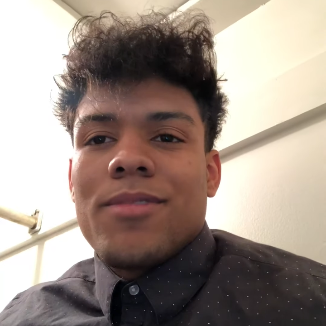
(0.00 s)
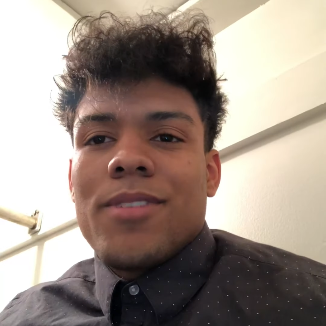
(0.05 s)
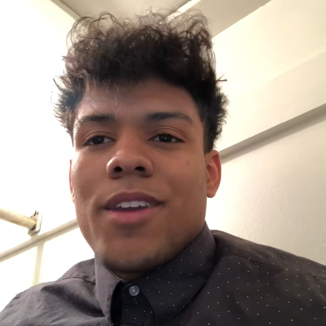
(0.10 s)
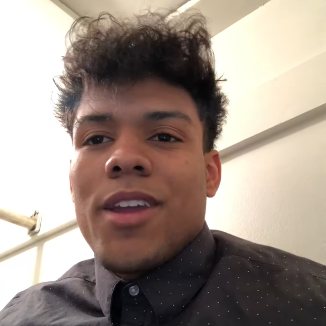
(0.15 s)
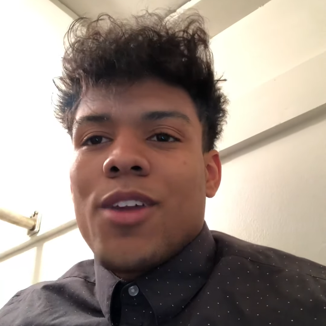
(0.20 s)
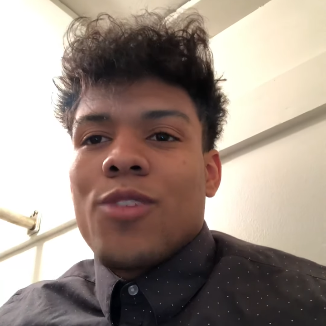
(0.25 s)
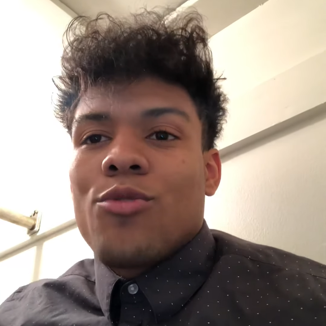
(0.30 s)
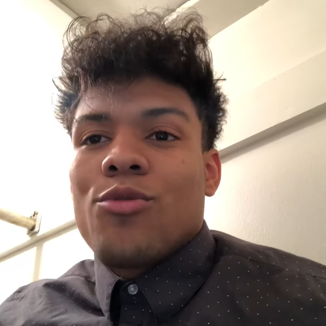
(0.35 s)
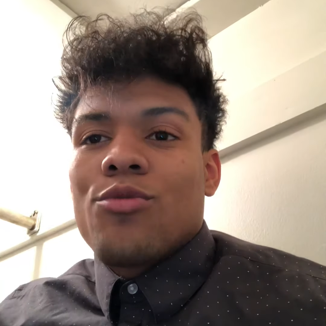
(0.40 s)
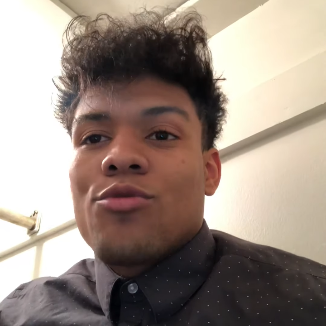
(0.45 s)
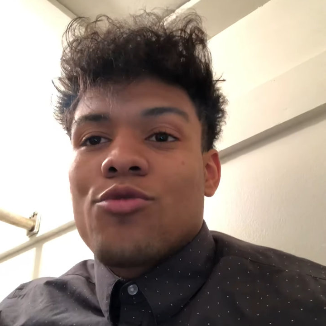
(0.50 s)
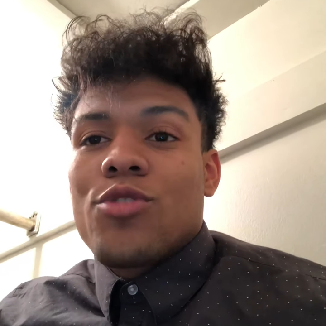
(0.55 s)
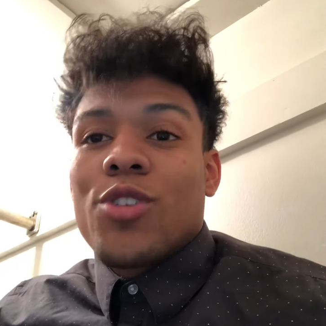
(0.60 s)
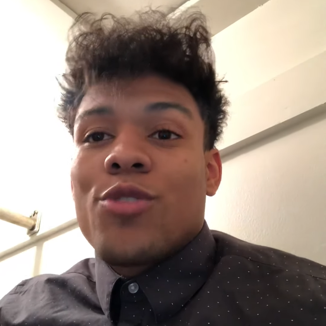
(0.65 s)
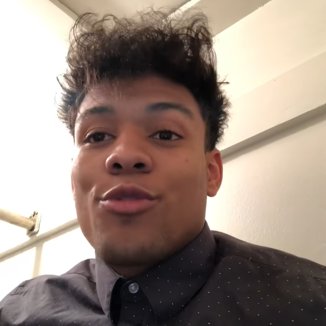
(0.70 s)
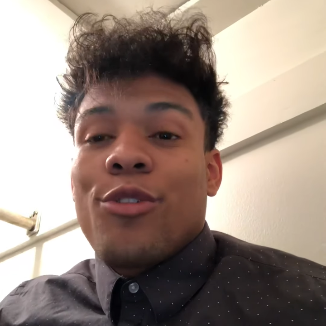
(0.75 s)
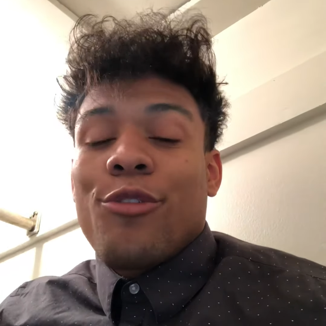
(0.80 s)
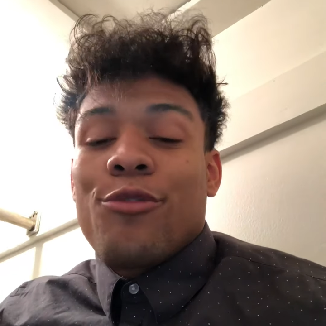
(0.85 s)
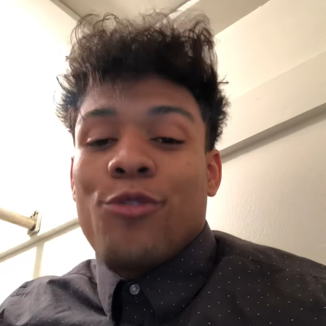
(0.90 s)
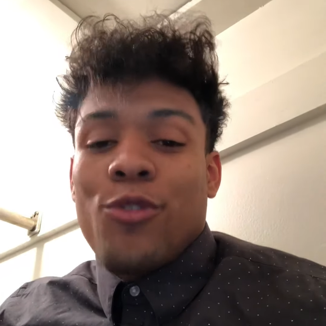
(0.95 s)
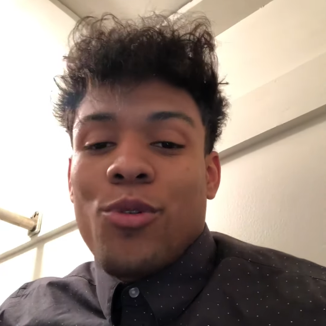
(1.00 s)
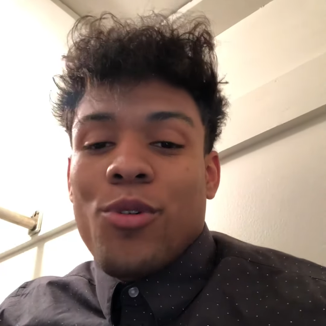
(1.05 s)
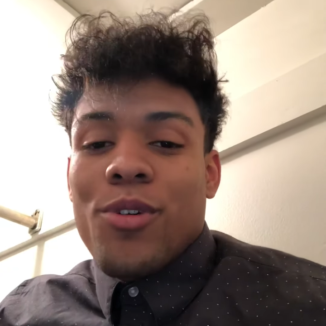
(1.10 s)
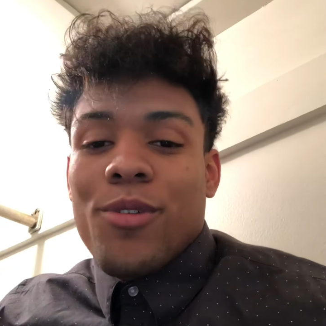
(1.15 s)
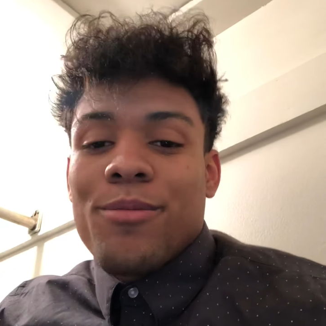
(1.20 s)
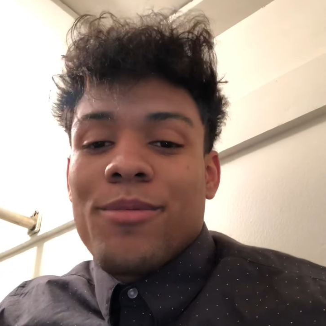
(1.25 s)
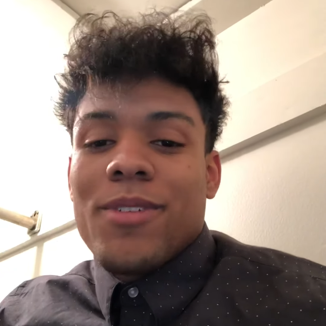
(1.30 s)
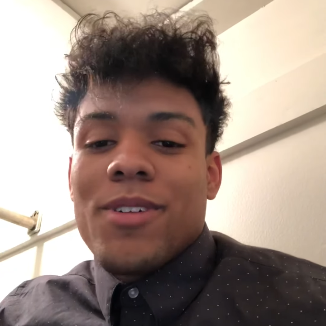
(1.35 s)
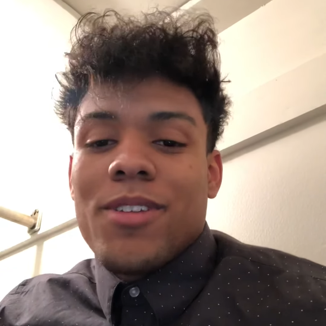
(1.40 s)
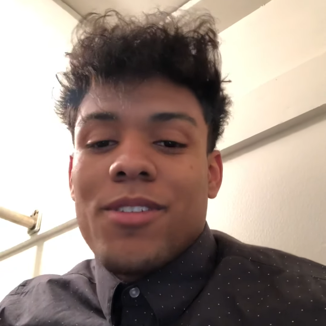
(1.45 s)
and drug
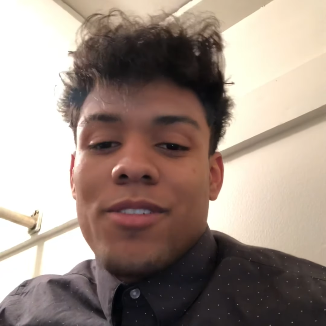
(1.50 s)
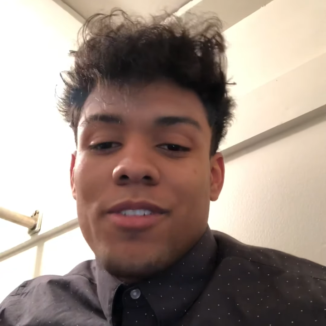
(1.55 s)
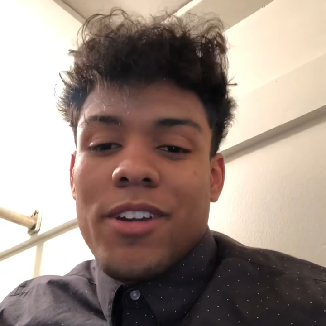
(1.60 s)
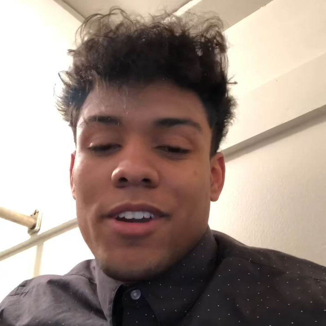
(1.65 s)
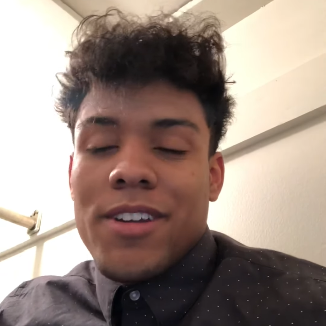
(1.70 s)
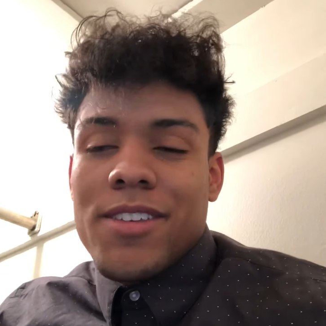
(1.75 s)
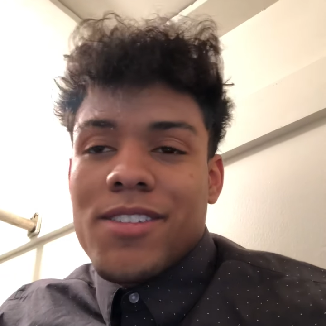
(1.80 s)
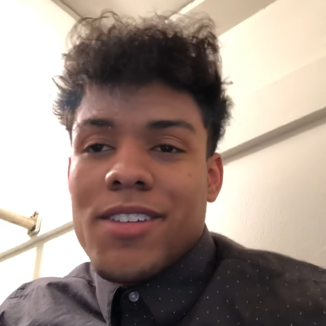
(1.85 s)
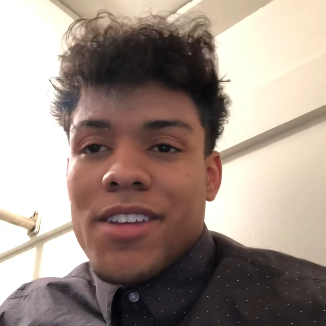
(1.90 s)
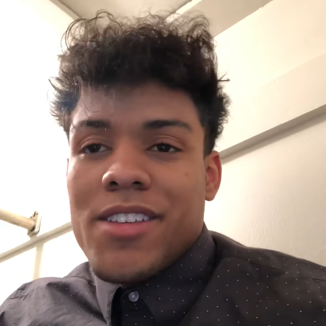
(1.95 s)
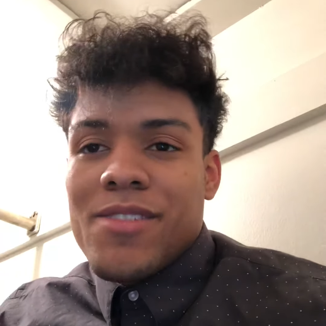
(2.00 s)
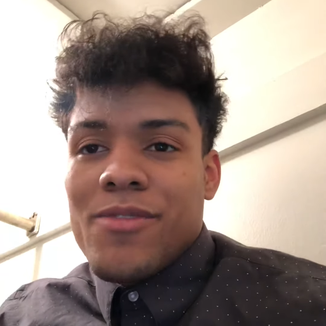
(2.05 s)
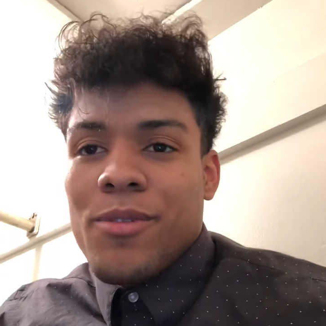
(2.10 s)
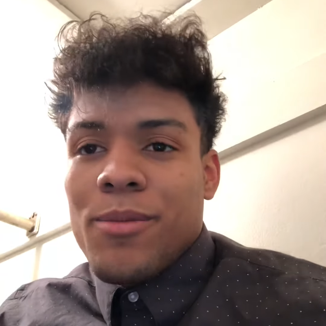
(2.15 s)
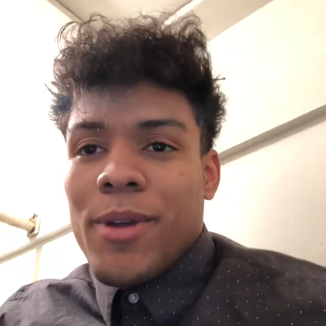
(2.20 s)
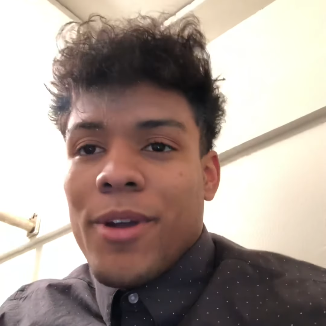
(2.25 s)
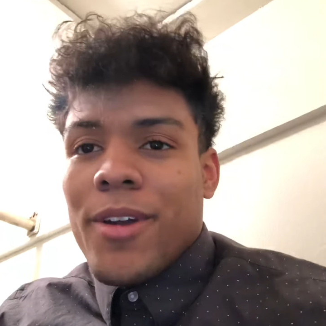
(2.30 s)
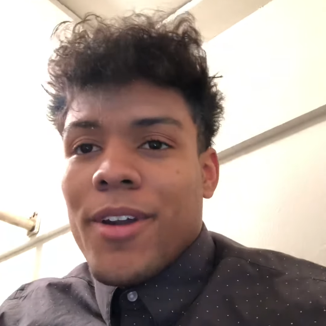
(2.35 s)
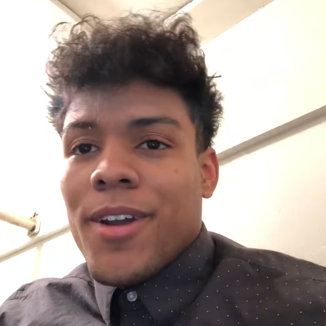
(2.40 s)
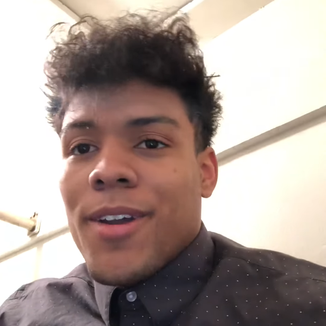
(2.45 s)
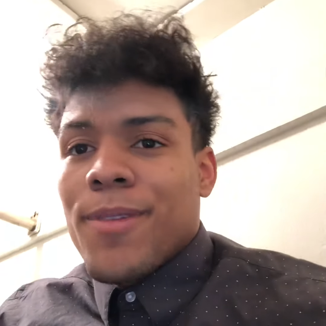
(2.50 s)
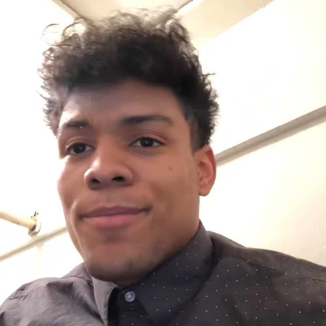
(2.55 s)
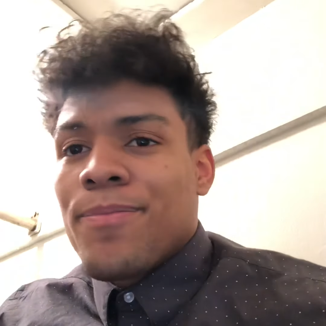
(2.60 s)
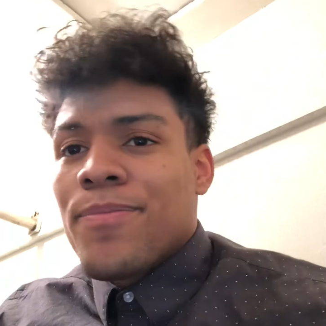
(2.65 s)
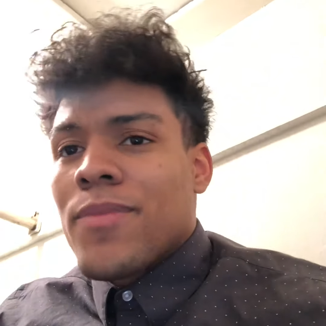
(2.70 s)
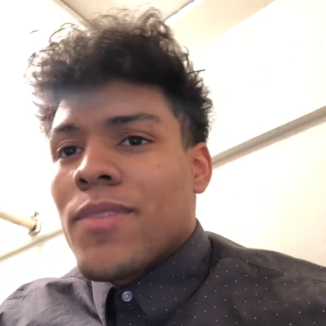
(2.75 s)
reform in the United States of America.